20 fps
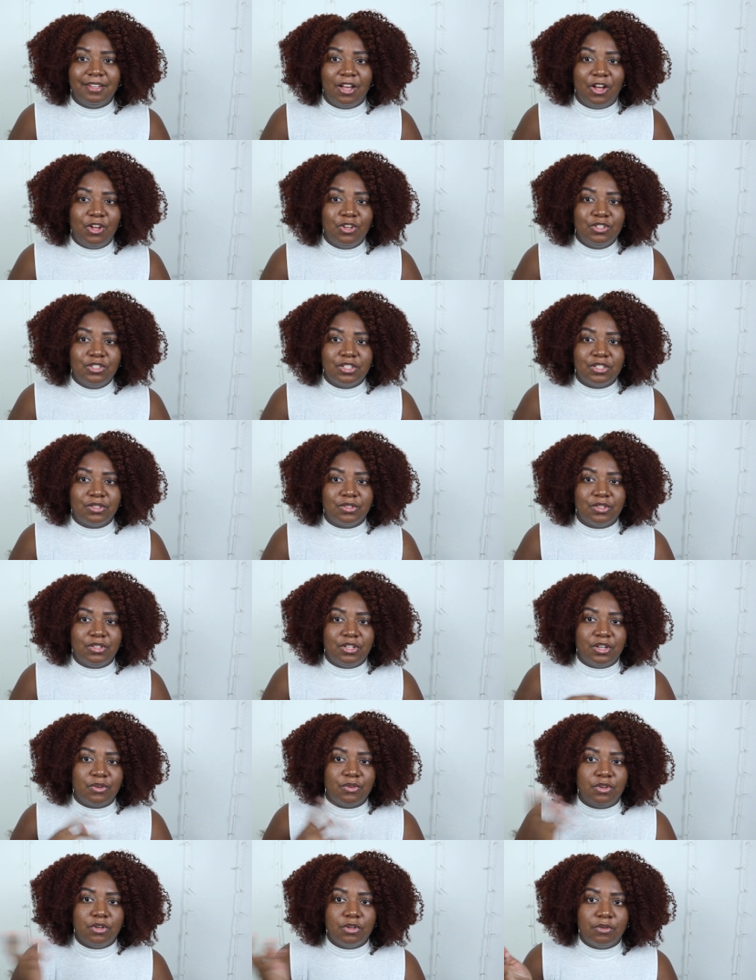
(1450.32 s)
Also, you
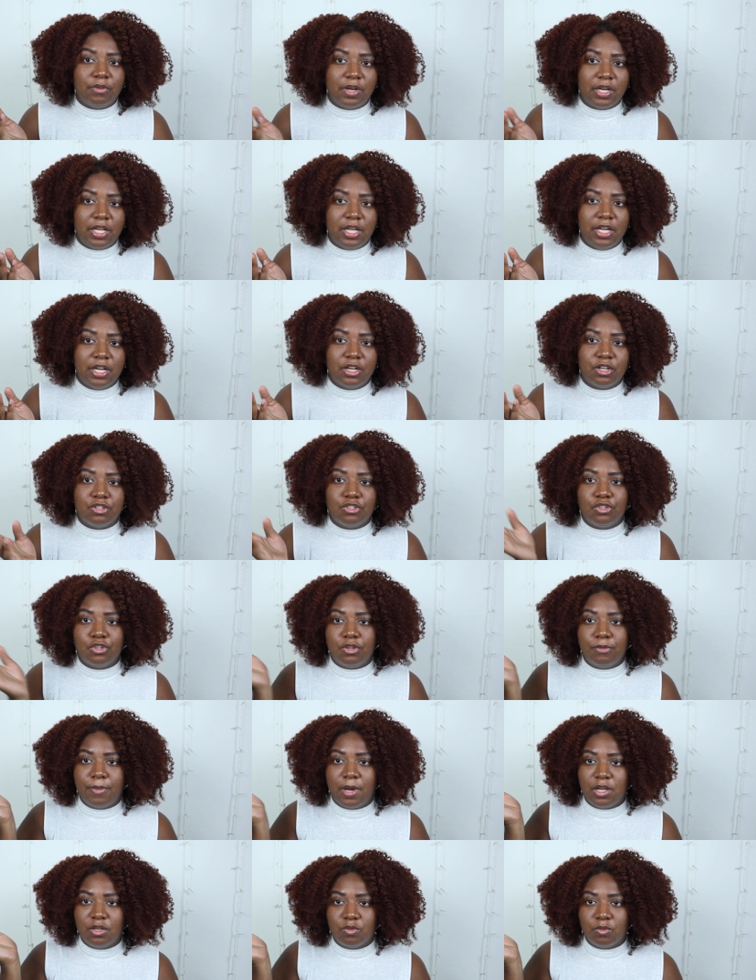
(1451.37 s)
know, you're already here, so you
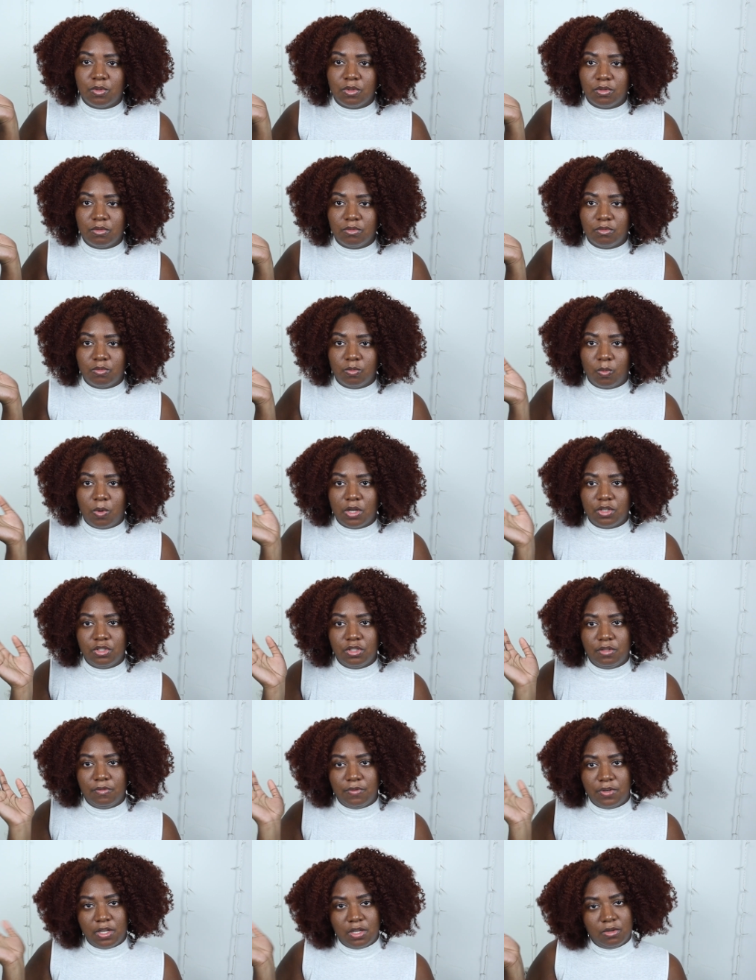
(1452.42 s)
might as well watch the
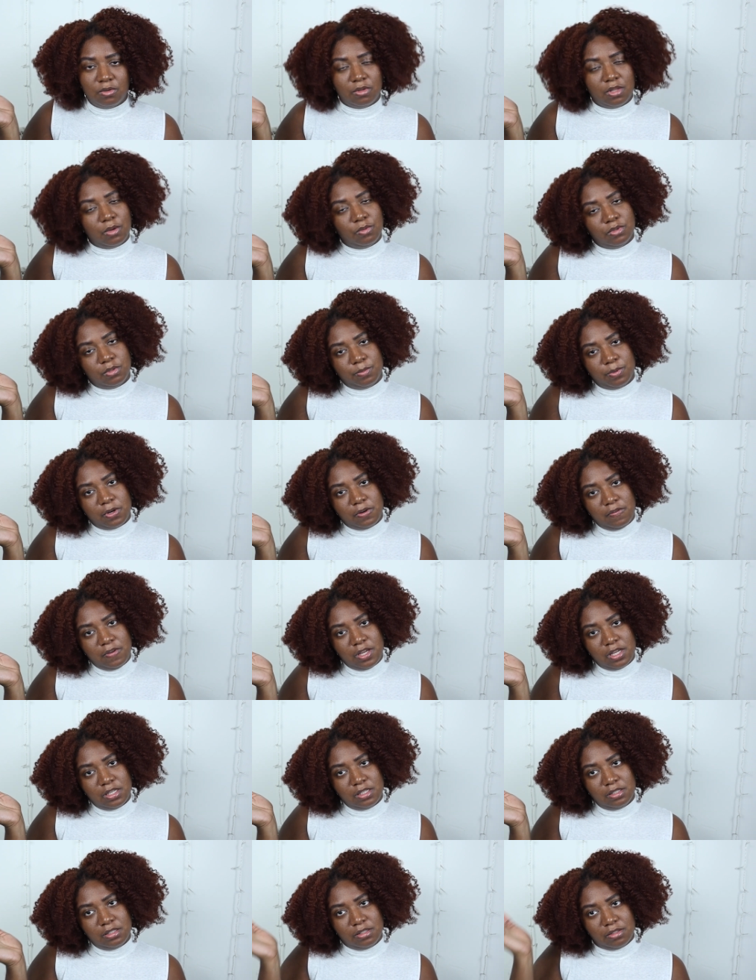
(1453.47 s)
video that was
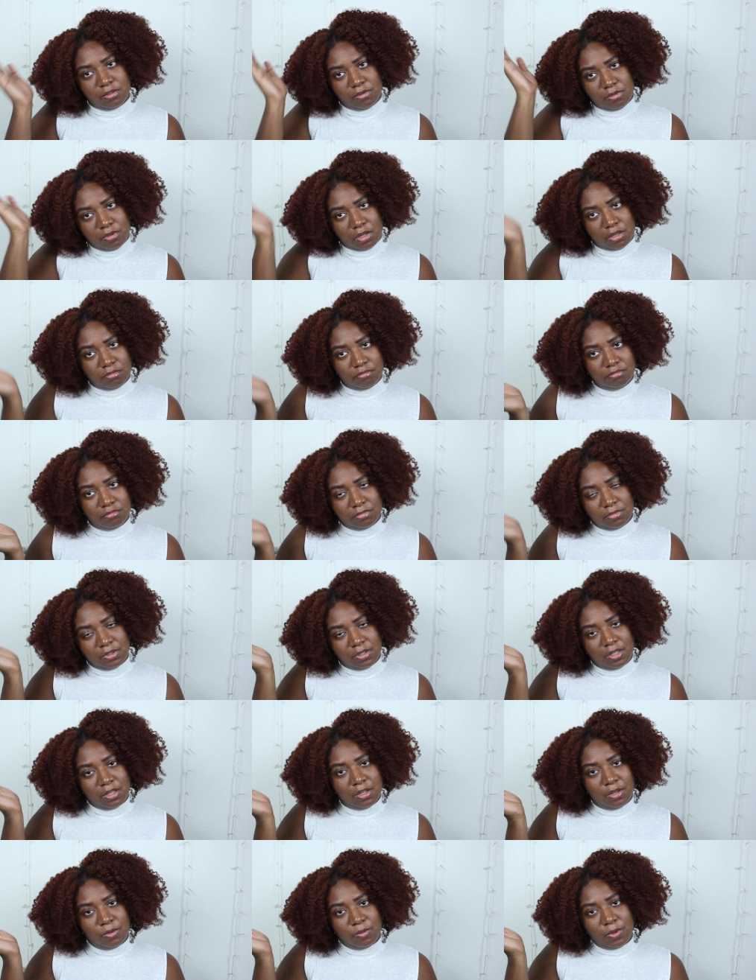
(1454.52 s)
previous, you know,
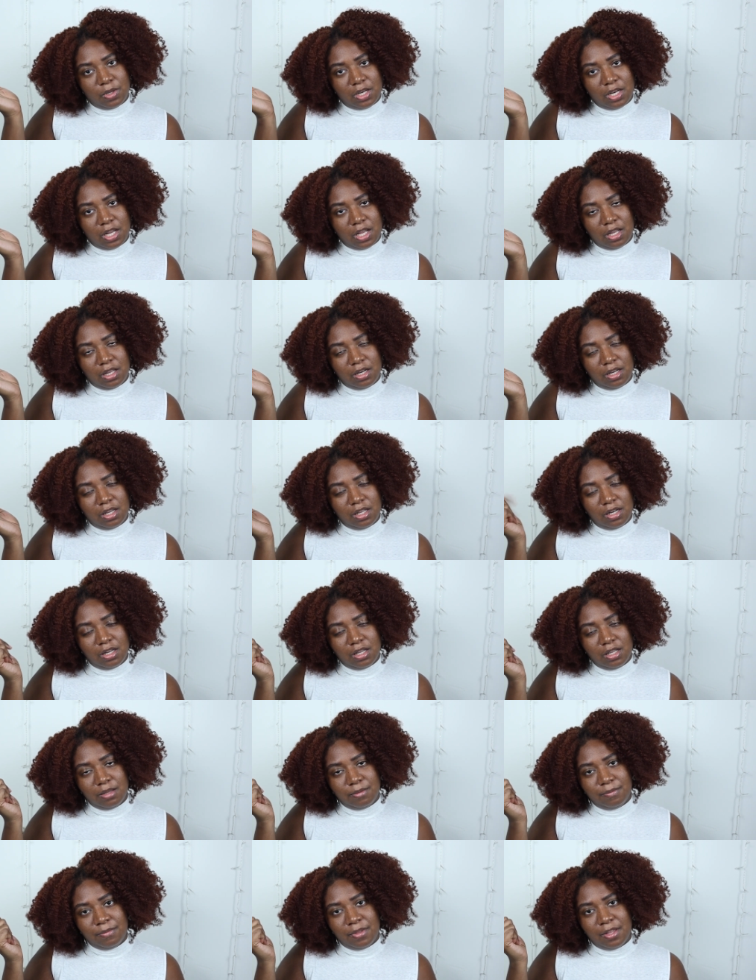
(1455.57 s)
whatnot.
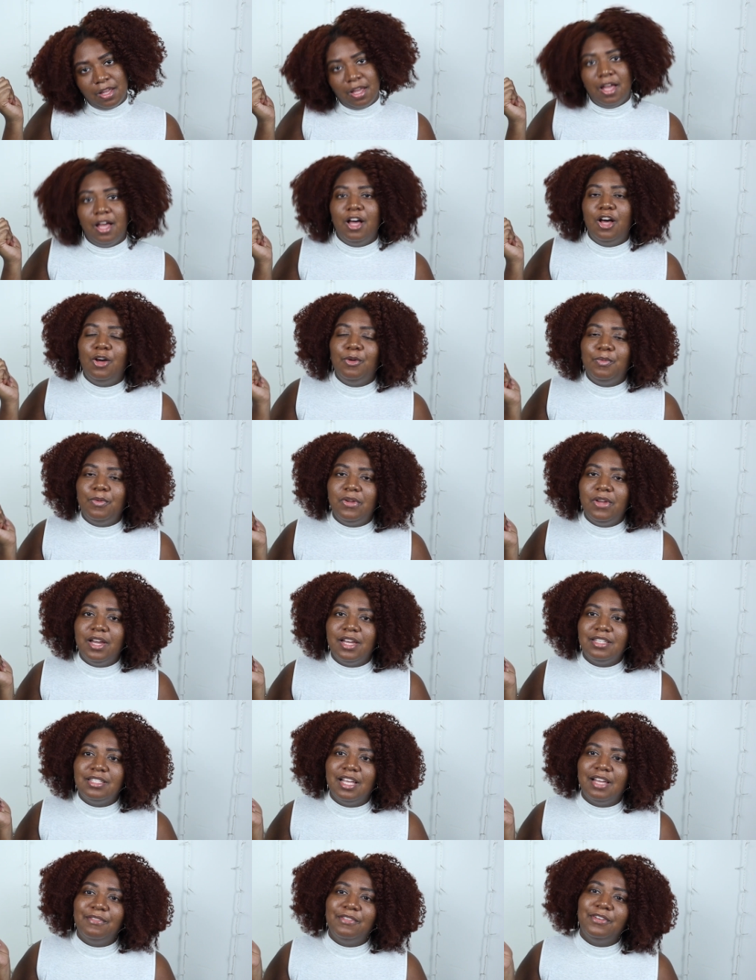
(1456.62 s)
And hope you
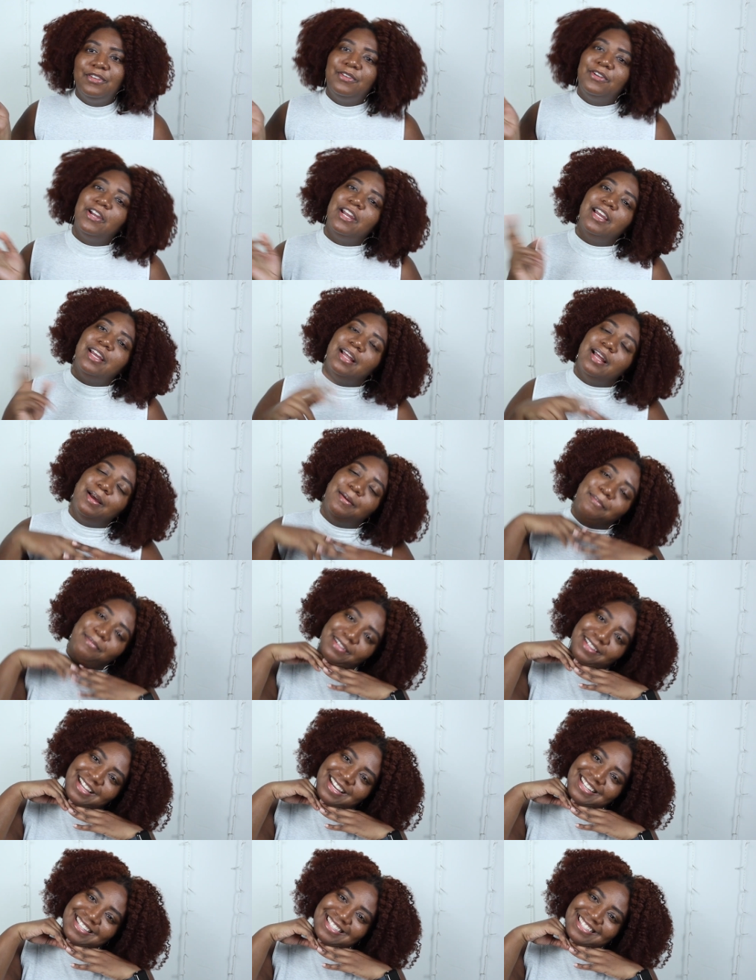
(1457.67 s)
guys have a great,
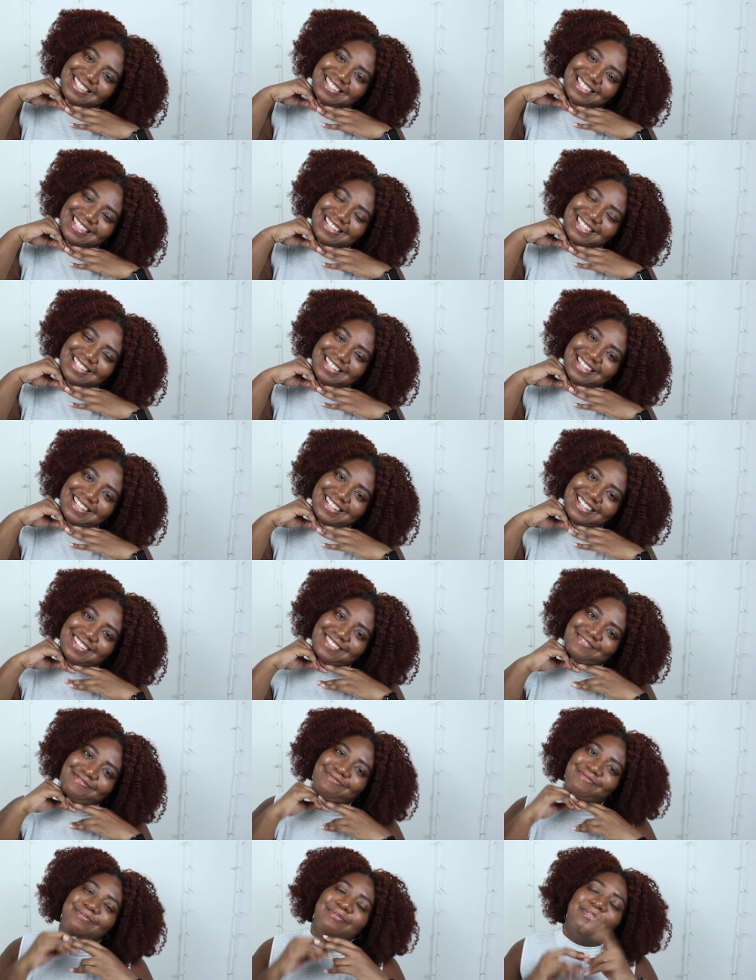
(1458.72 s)
blessed, and
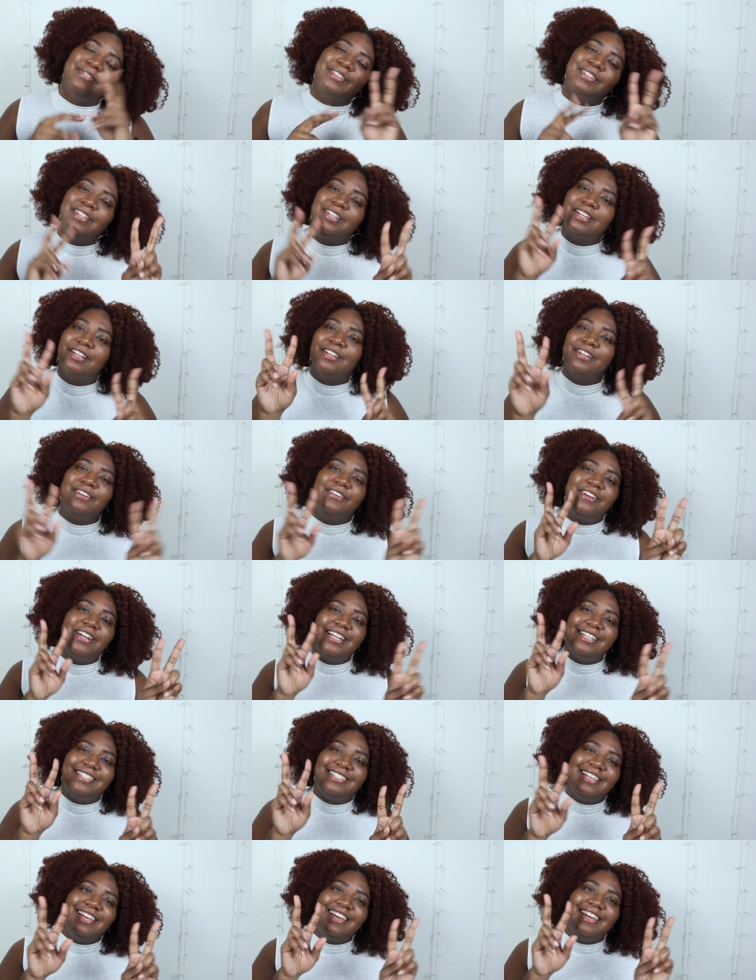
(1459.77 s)

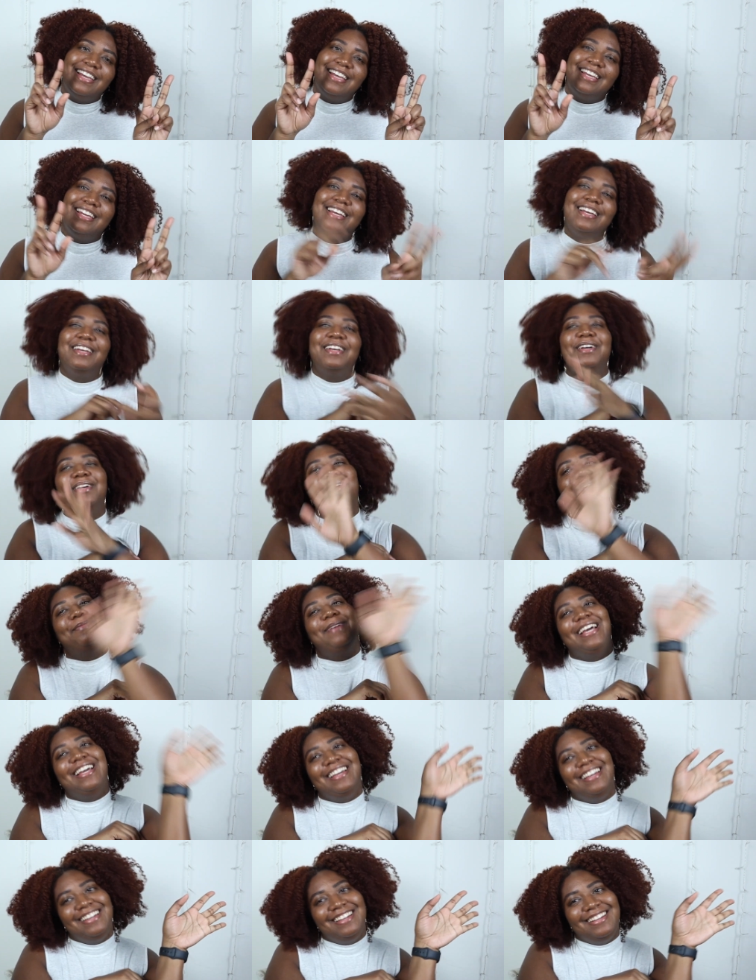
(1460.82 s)
great day.
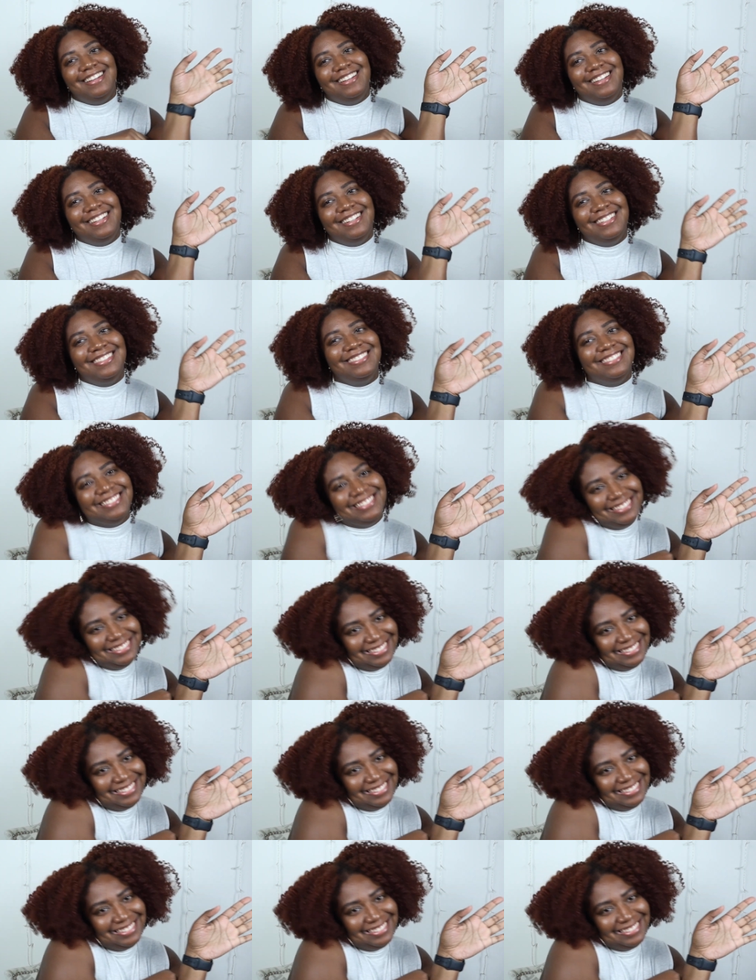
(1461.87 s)
Bye!